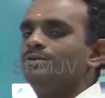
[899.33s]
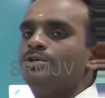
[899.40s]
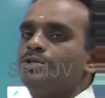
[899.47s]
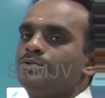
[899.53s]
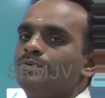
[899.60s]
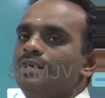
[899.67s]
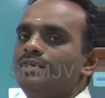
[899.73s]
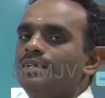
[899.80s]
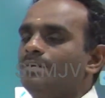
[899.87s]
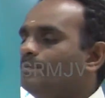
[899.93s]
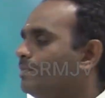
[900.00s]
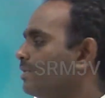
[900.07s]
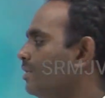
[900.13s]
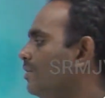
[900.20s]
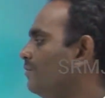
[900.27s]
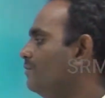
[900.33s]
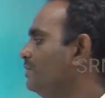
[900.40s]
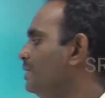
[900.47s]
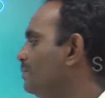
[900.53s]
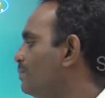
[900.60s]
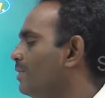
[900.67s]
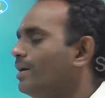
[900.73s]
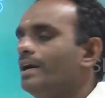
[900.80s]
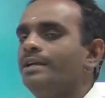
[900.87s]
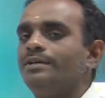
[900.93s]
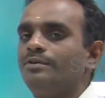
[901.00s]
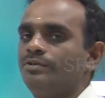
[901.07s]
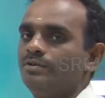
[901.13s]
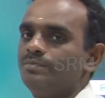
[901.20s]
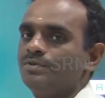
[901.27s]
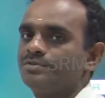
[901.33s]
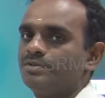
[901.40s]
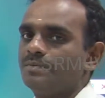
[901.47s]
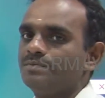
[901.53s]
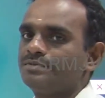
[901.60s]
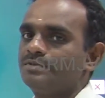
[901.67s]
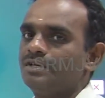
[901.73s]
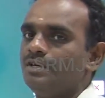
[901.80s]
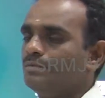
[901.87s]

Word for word: usual number of diploid chromosomes.